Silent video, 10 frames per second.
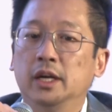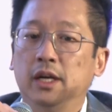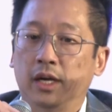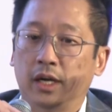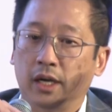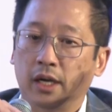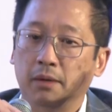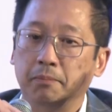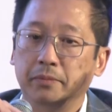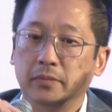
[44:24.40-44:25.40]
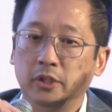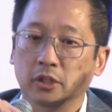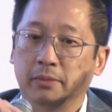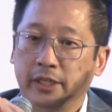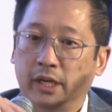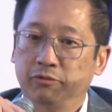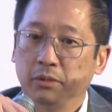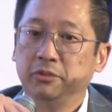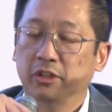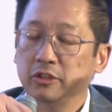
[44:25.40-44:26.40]
my
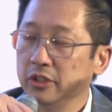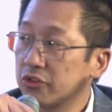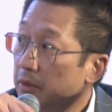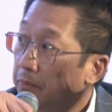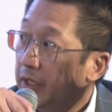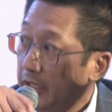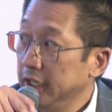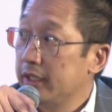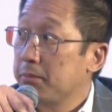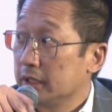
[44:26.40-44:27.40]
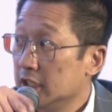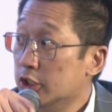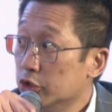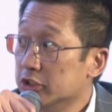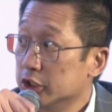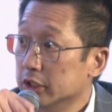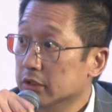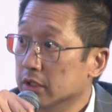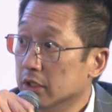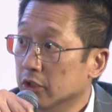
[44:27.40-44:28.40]
captive business in that particular jurisdiction.
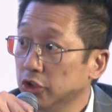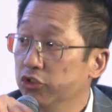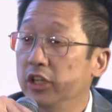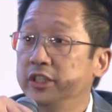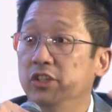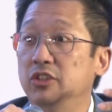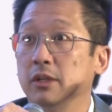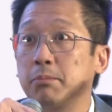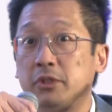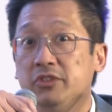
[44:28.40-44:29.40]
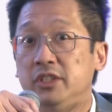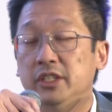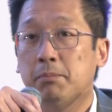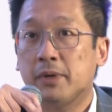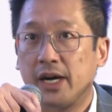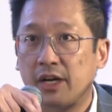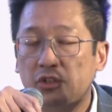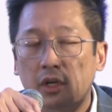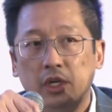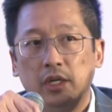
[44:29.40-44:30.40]
So it's not just previously in the past,
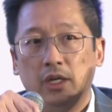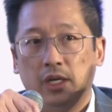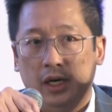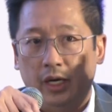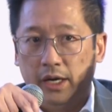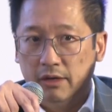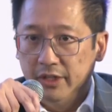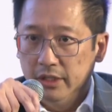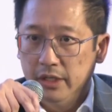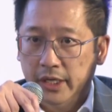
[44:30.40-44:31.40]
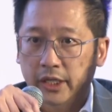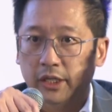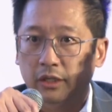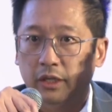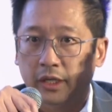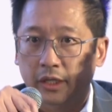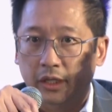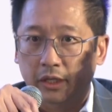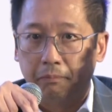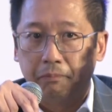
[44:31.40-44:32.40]
having
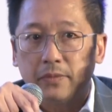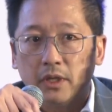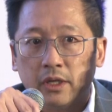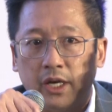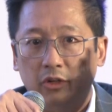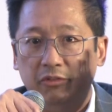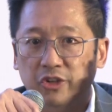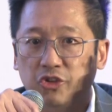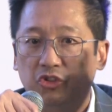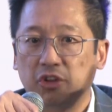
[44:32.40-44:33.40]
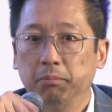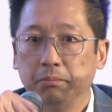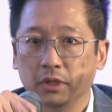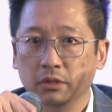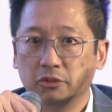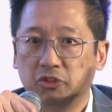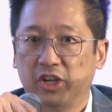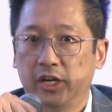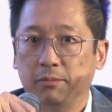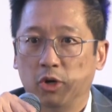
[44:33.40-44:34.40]
a kind of very simple
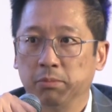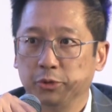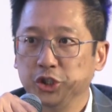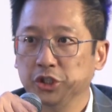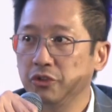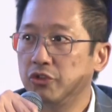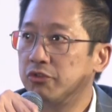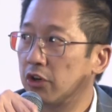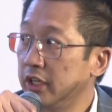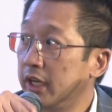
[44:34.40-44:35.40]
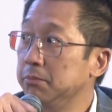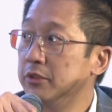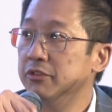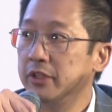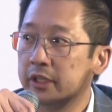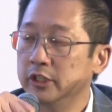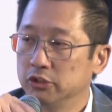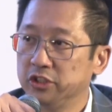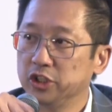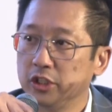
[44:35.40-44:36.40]
setup operations for captive in the
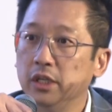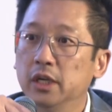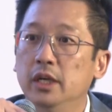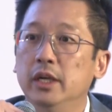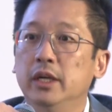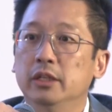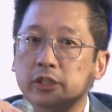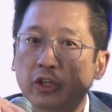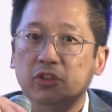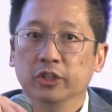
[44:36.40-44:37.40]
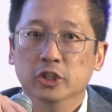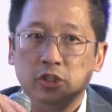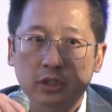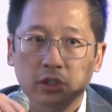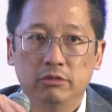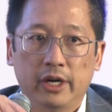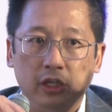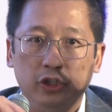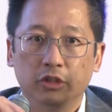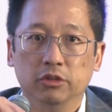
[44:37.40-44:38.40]
jurisdiction. These additional
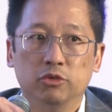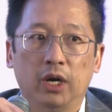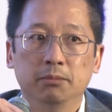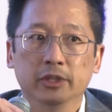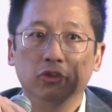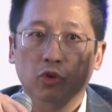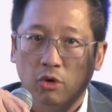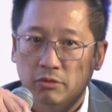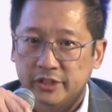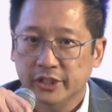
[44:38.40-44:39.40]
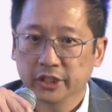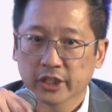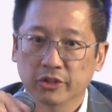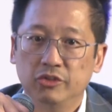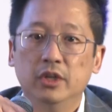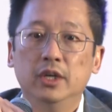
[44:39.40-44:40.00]
regulatory requirements over the years,